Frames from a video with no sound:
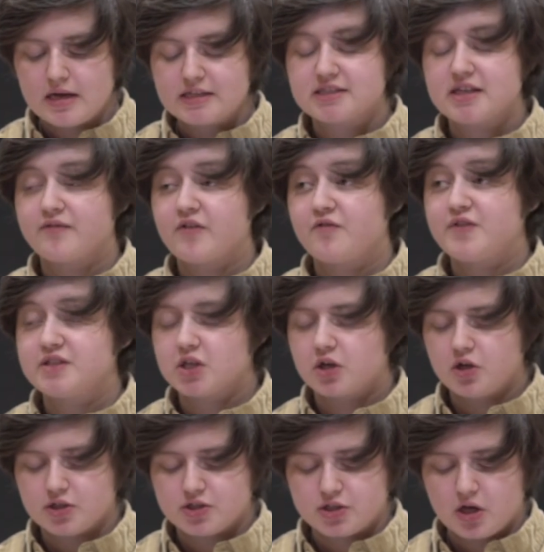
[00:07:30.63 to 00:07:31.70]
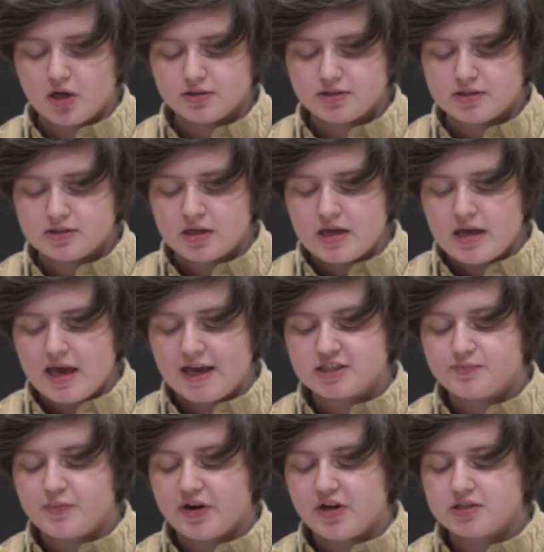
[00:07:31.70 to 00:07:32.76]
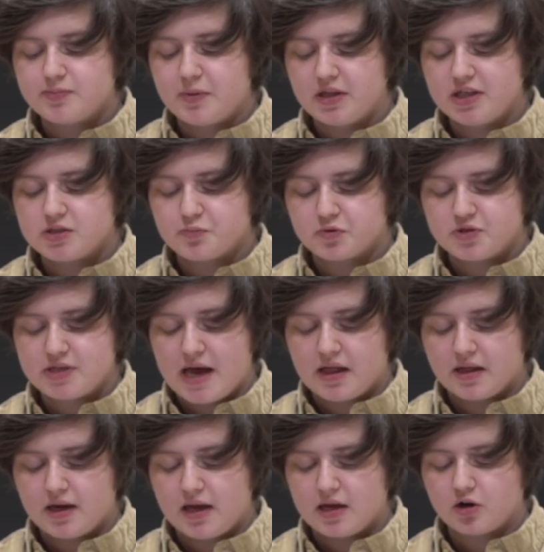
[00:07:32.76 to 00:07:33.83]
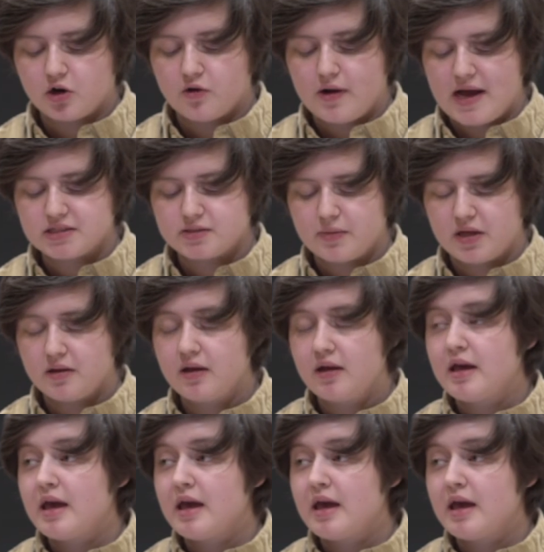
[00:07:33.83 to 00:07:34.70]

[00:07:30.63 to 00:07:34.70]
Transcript: suffer physical assaults, experience police brutality and harassment,